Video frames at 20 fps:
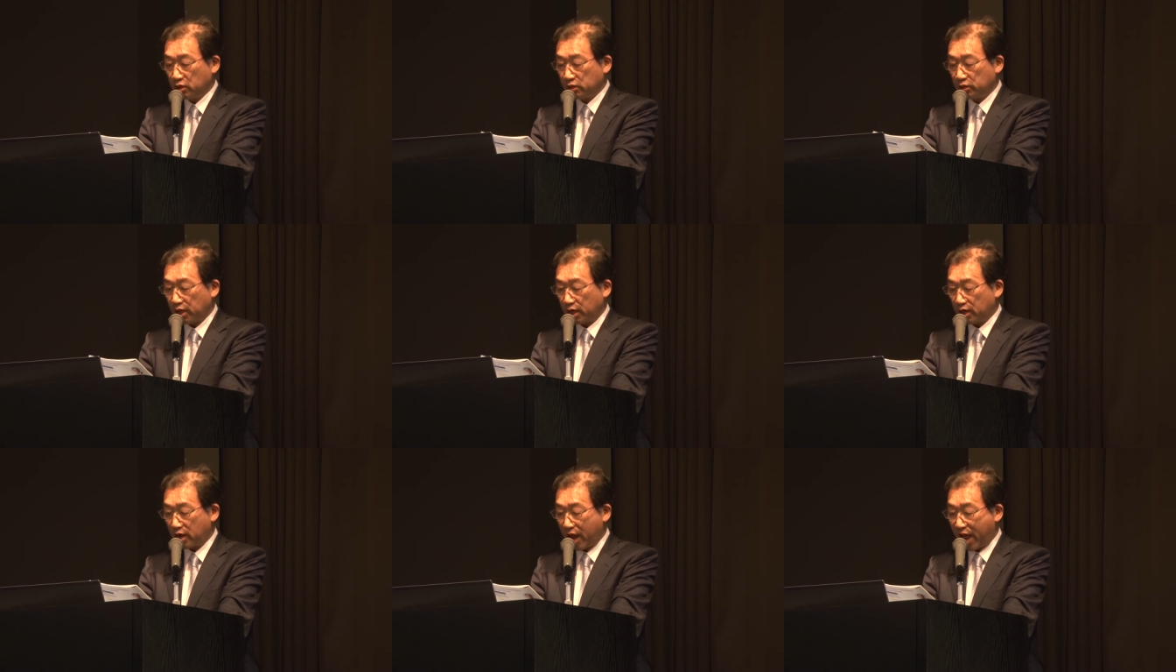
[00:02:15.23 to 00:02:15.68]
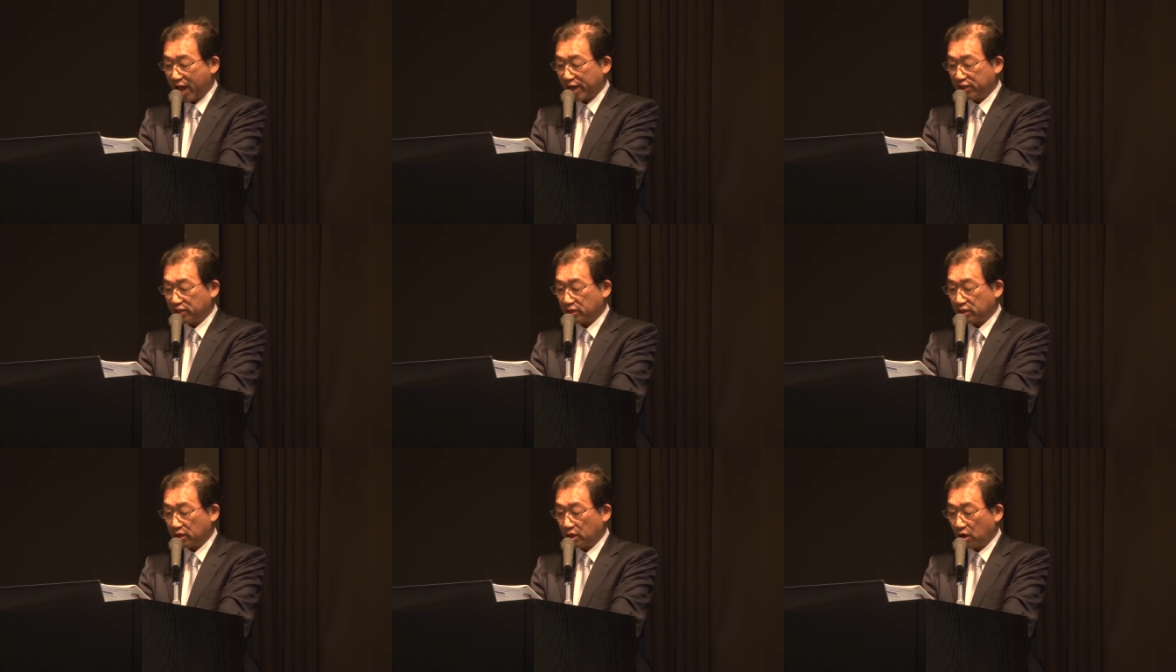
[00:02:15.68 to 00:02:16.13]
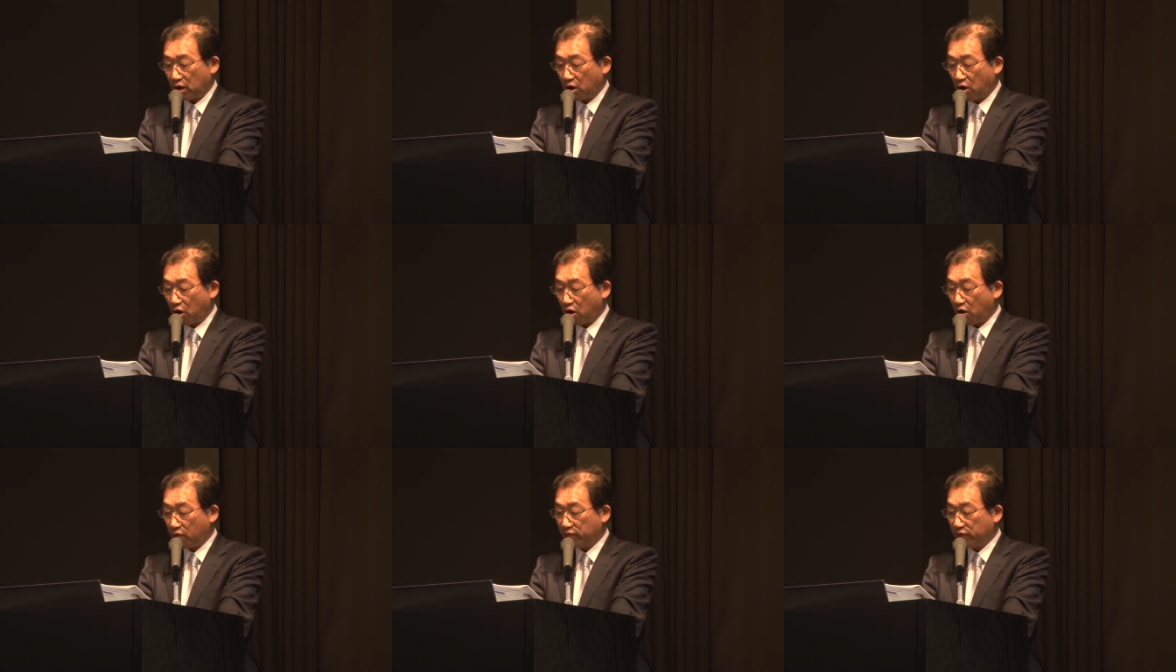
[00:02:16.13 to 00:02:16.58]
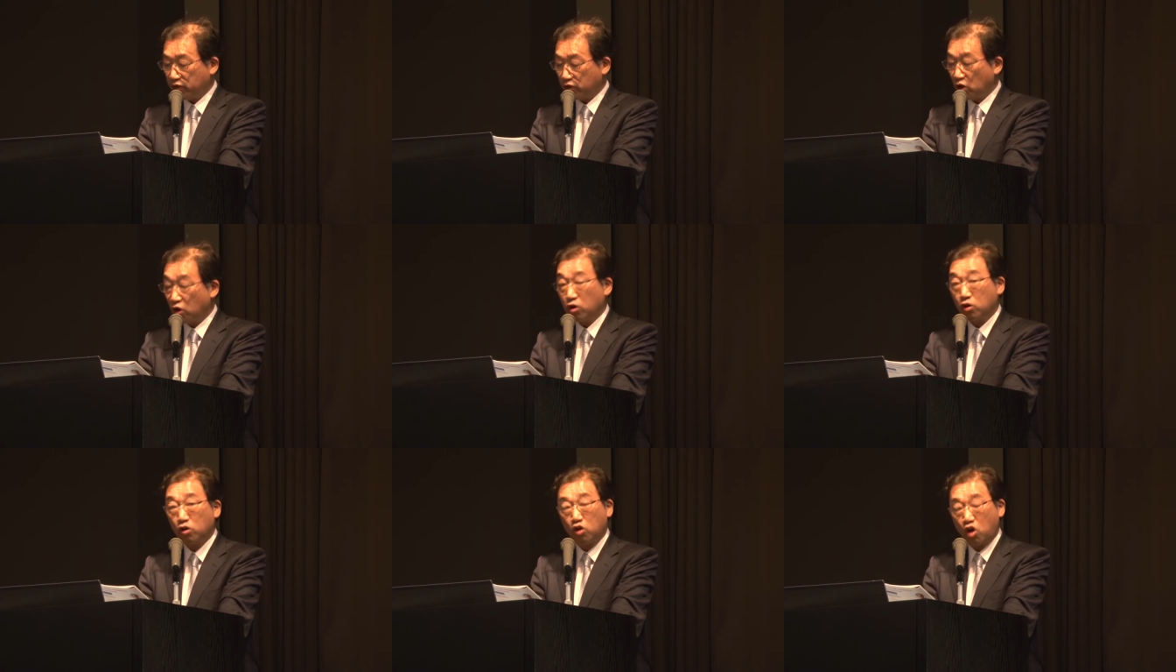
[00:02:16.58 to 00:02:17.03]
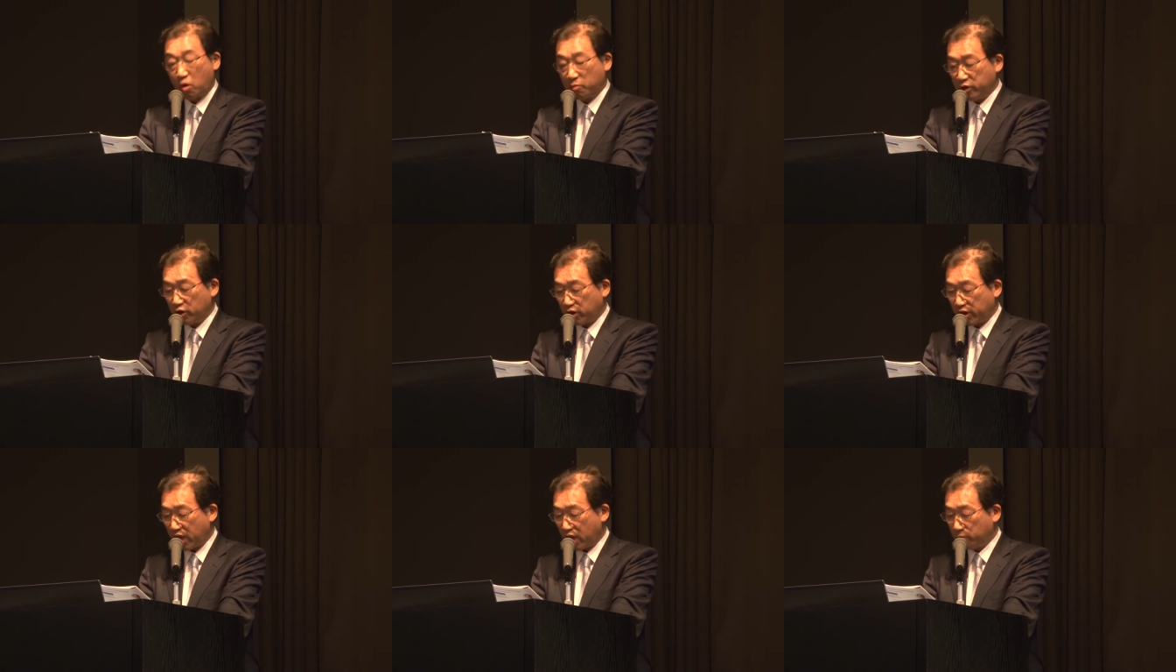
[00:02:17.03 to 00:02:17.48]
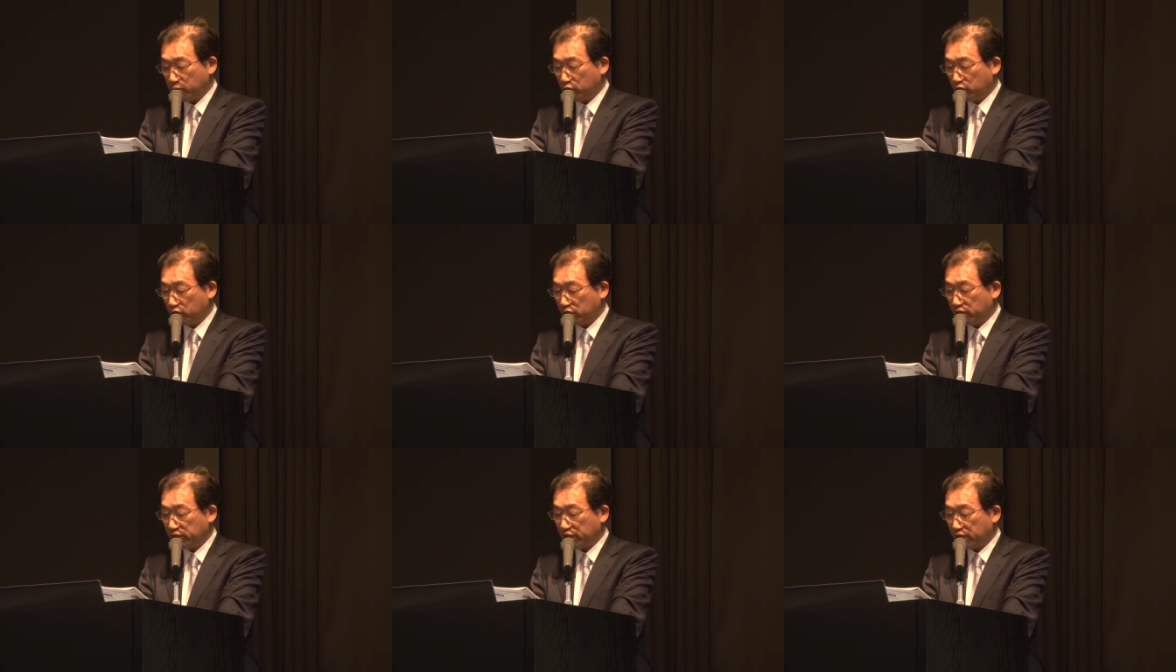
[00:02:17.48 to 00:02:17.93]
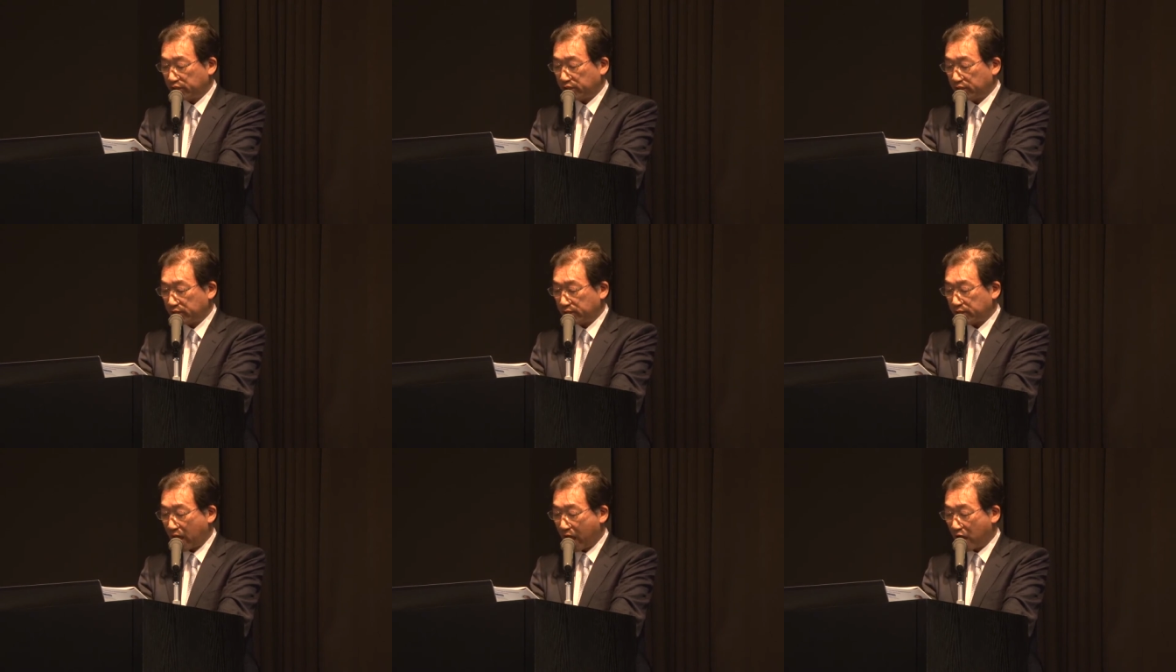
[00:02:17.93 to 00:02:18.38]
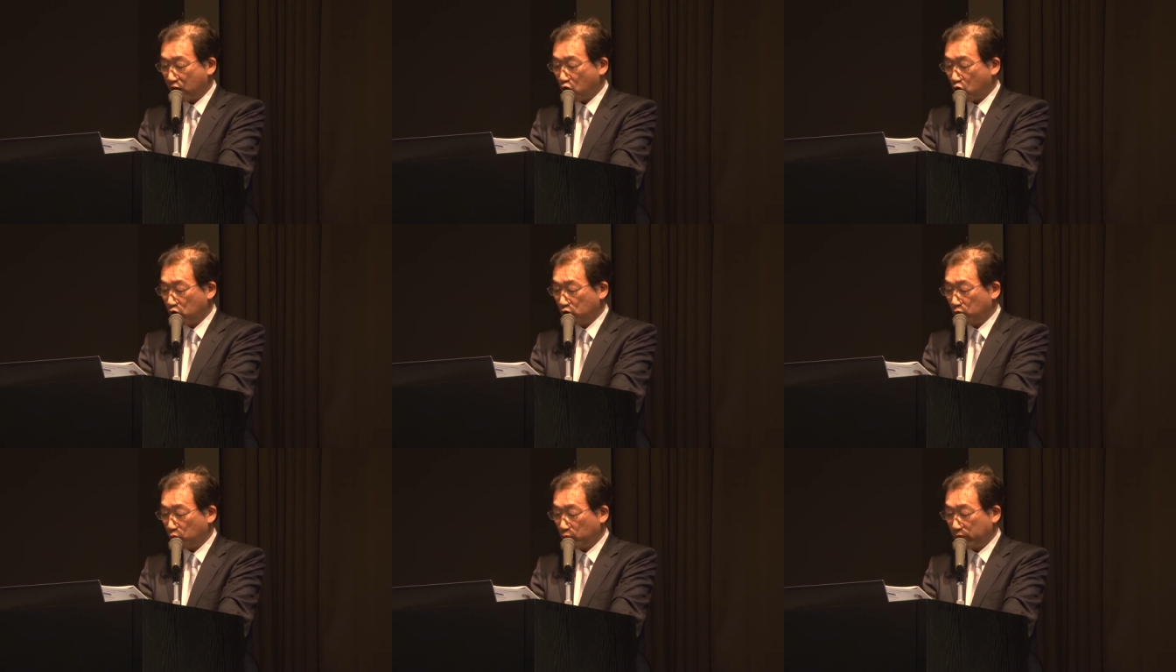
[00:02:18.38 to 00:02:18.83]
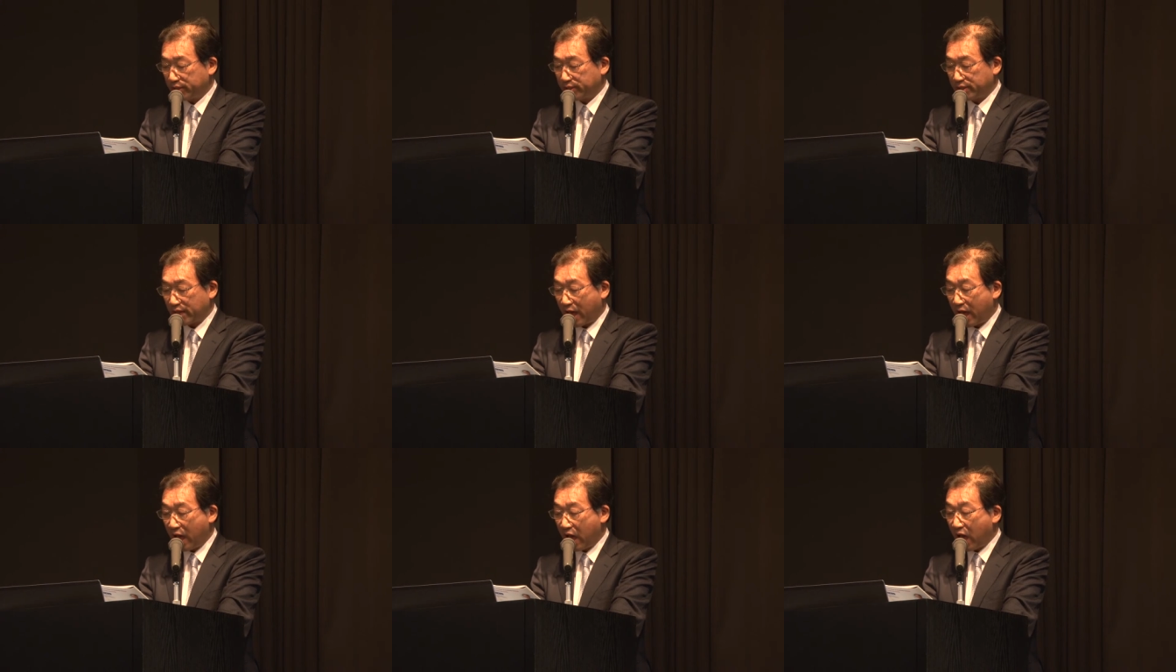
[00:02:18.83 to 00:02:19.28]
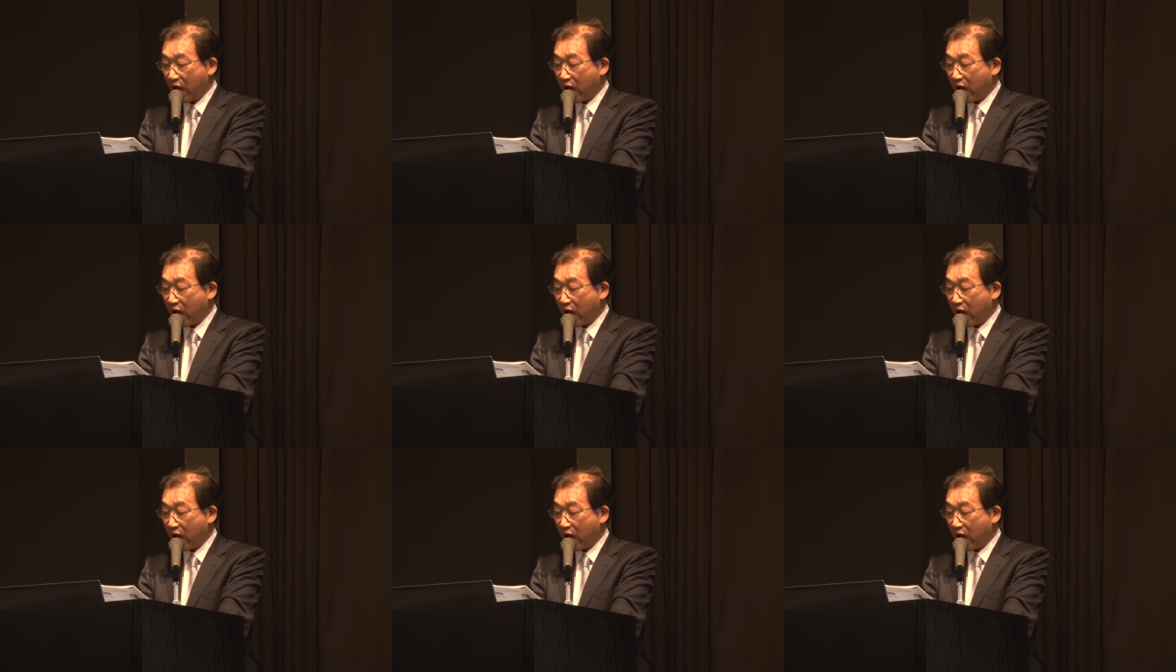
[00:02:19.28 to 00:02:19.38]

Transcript: the rise of non-communicable diseases, along with the